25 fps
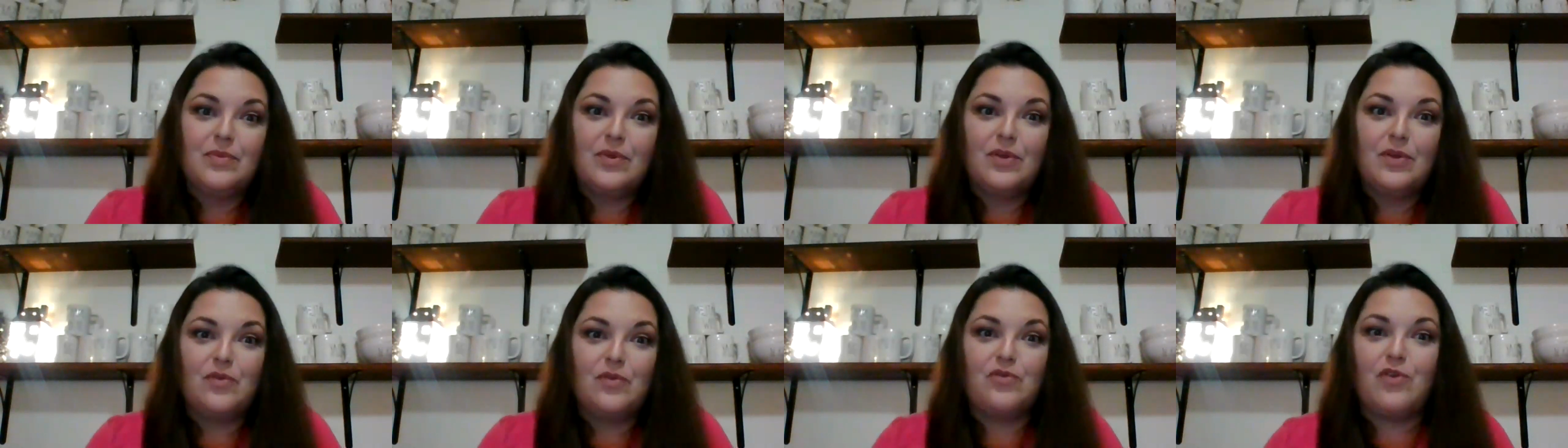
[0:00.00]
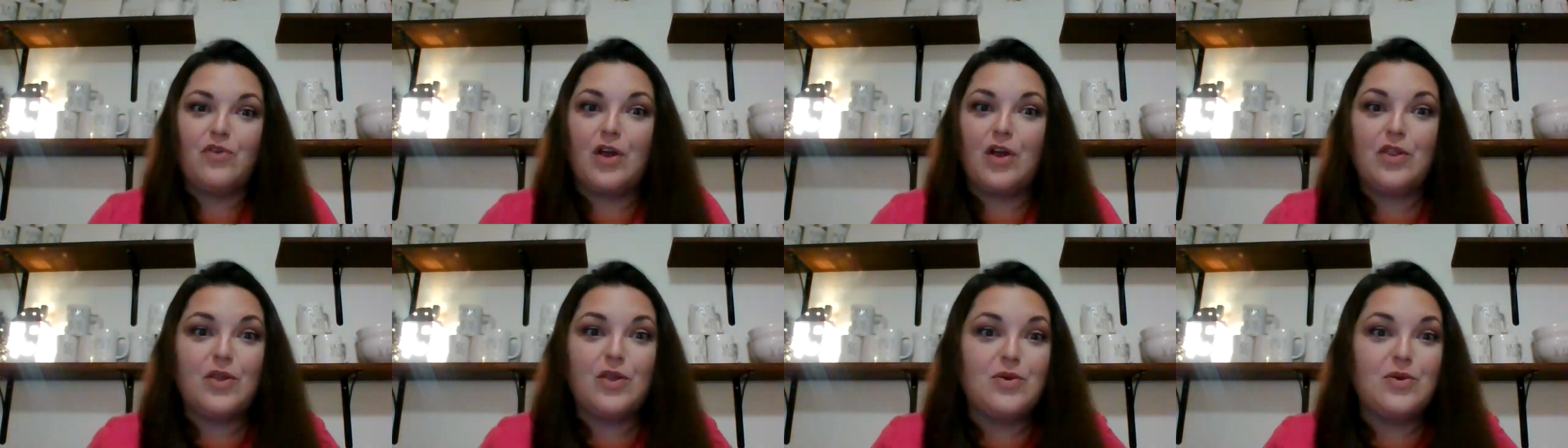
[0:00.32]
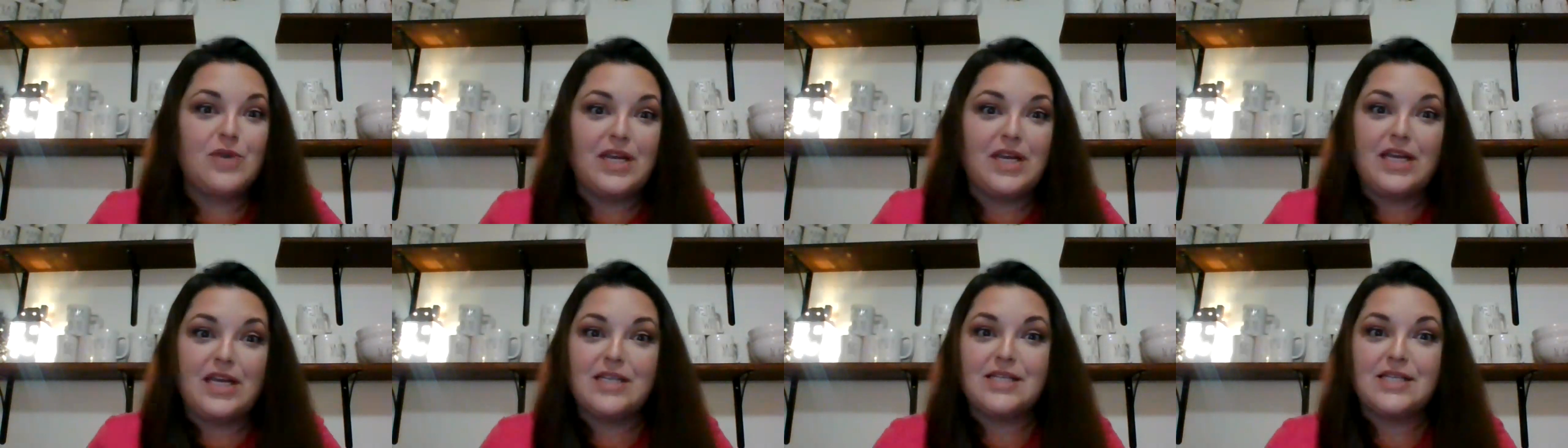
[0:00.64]
Front
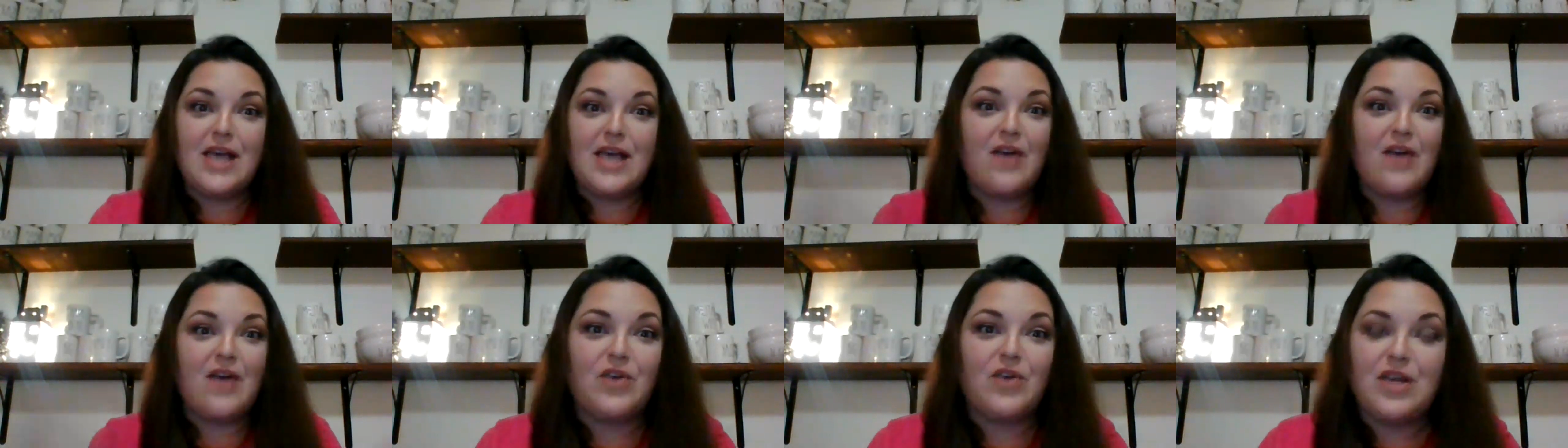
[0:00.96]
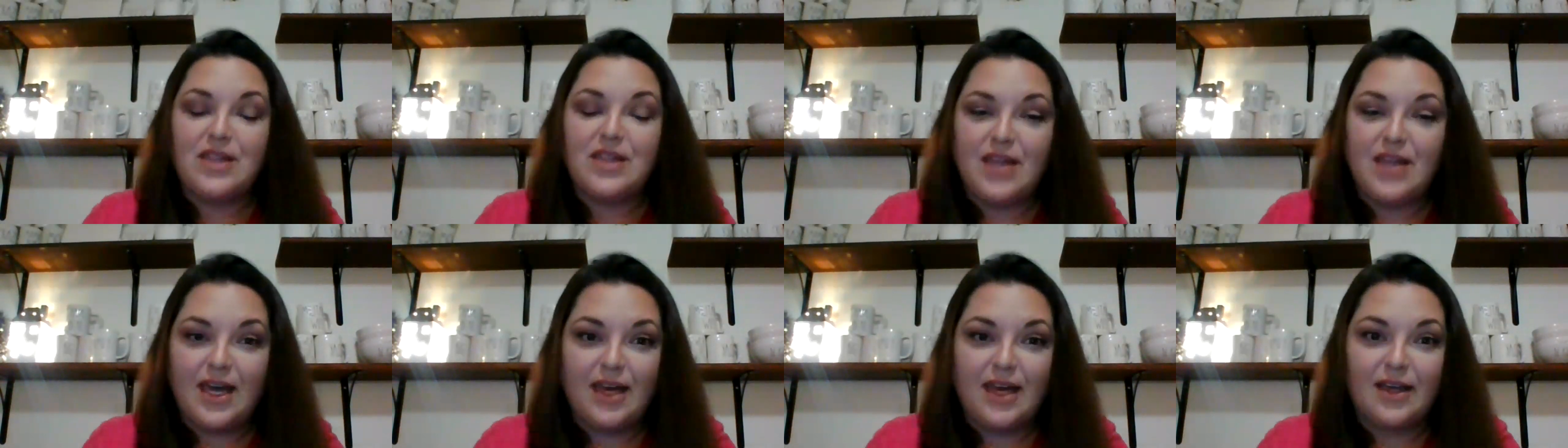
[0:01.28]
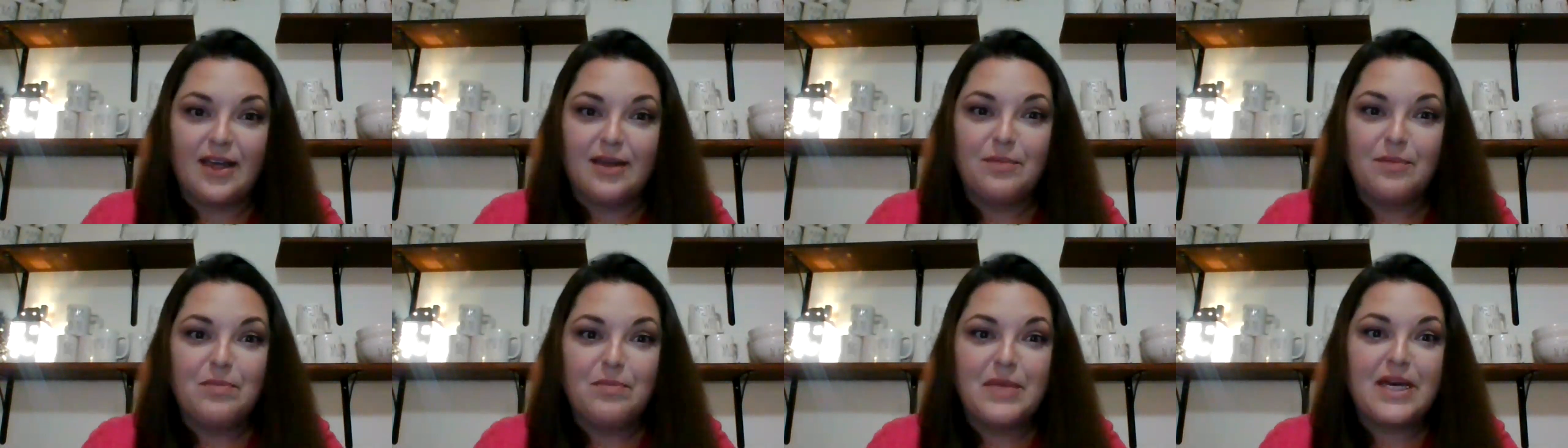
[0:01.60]
loading is
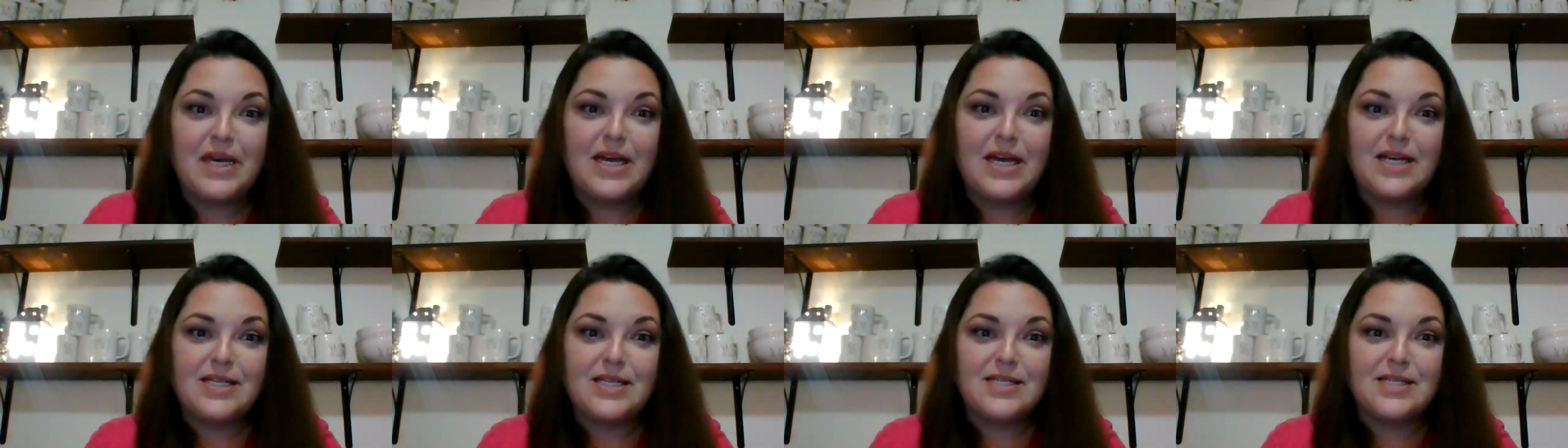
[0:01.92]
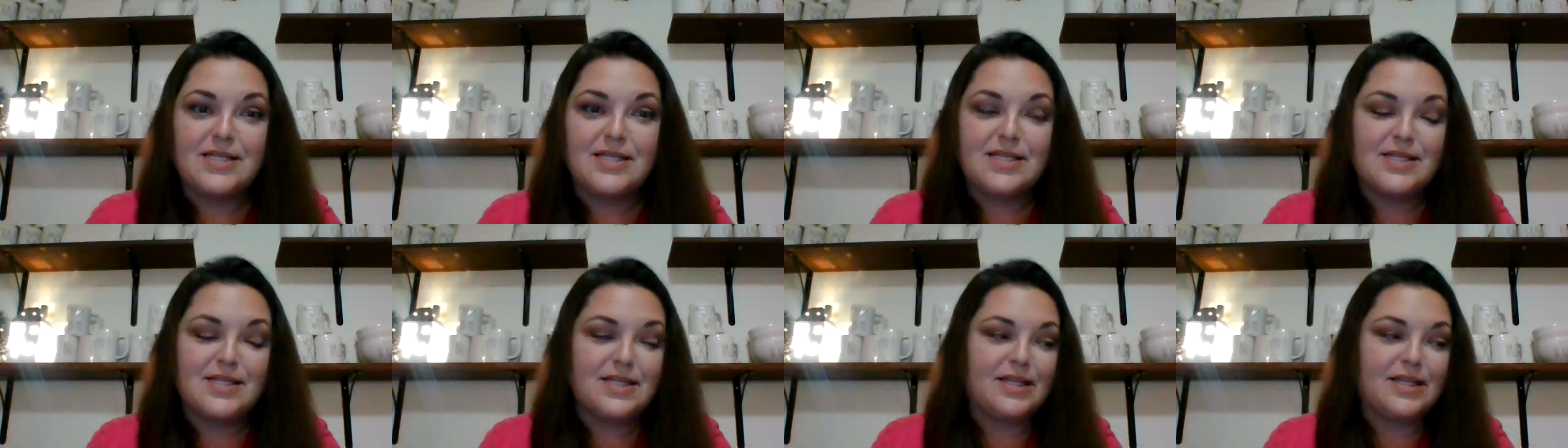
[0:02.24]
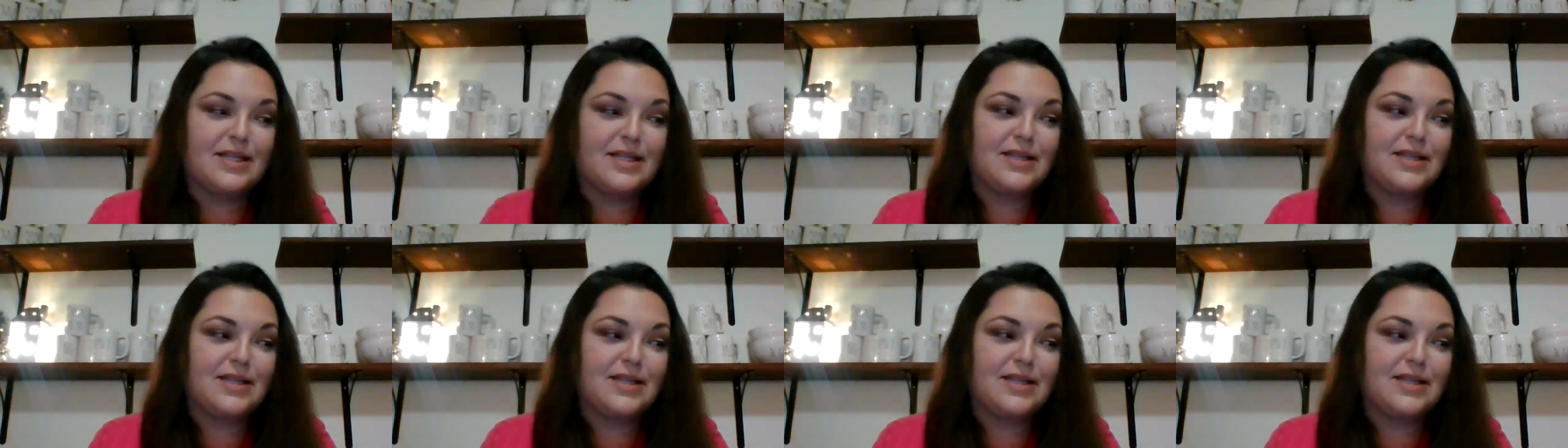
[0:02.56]
everything because